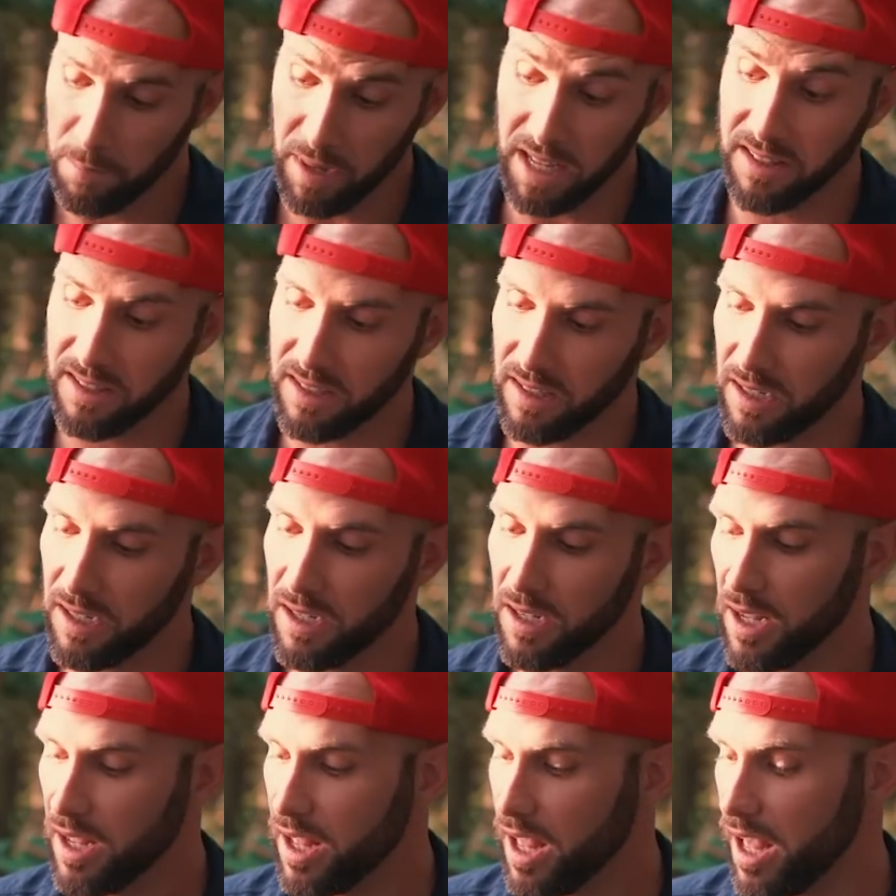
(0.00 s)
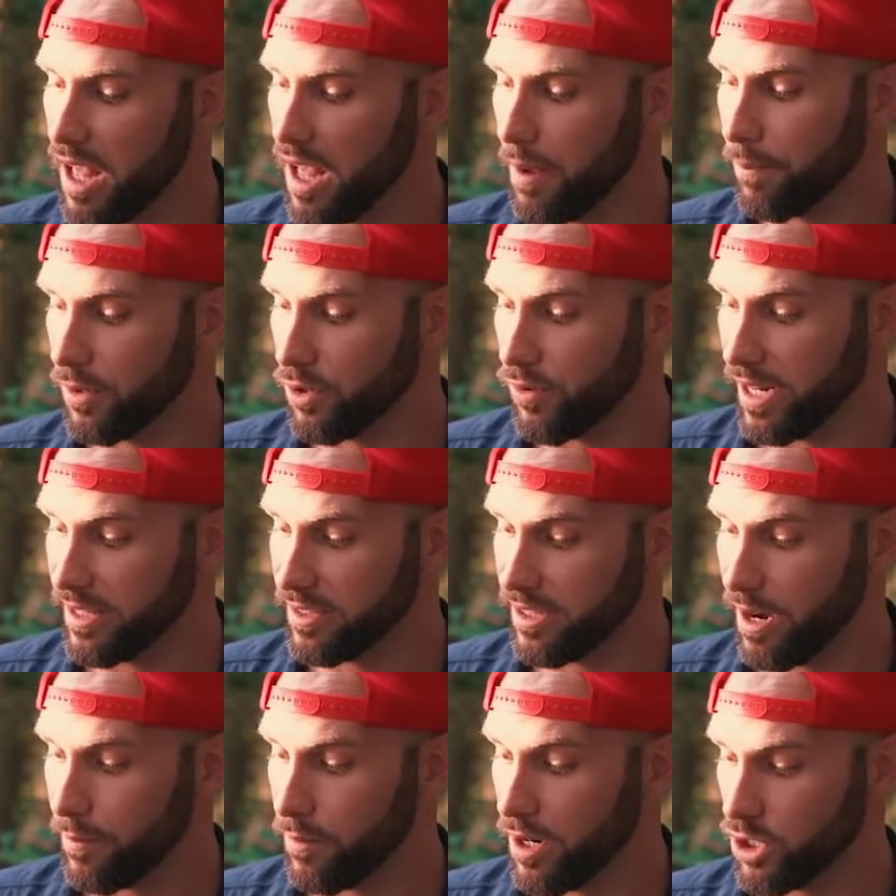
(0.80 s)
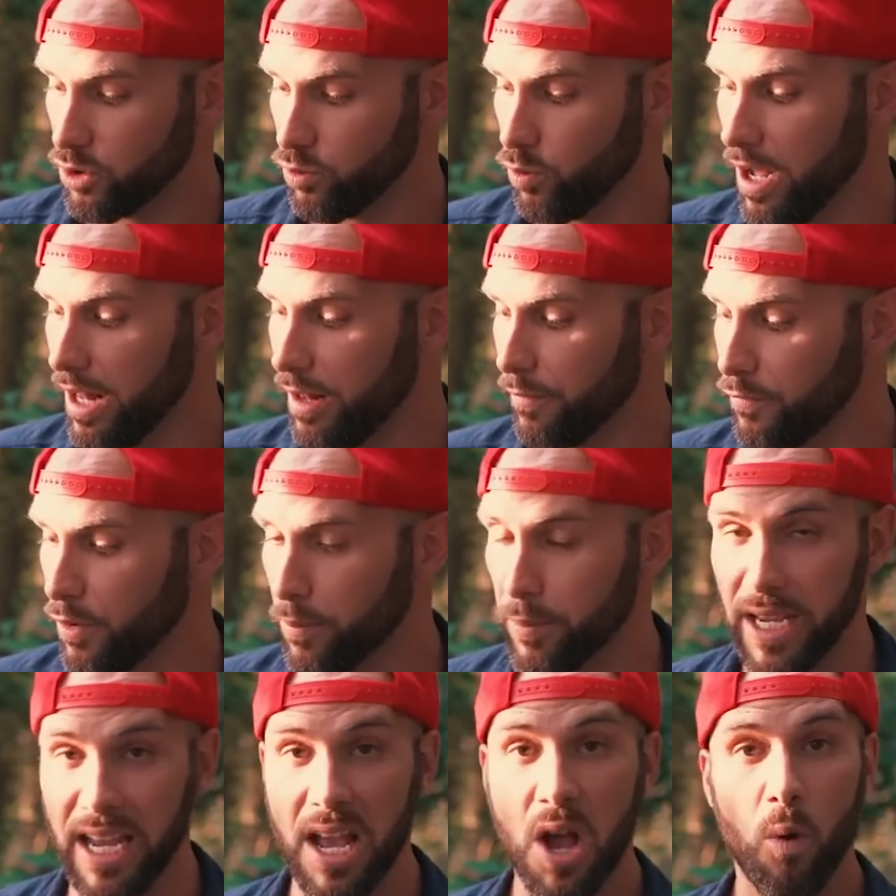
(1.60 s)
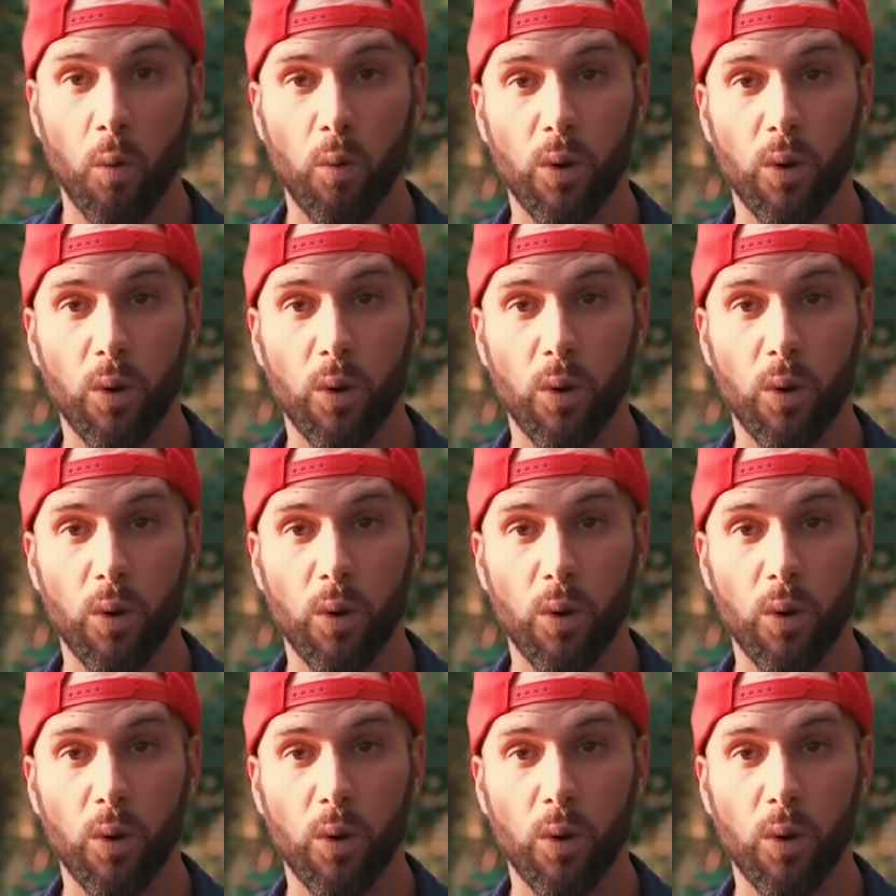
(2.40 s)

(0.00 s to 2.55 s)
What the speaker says: it's a great camera as well for me.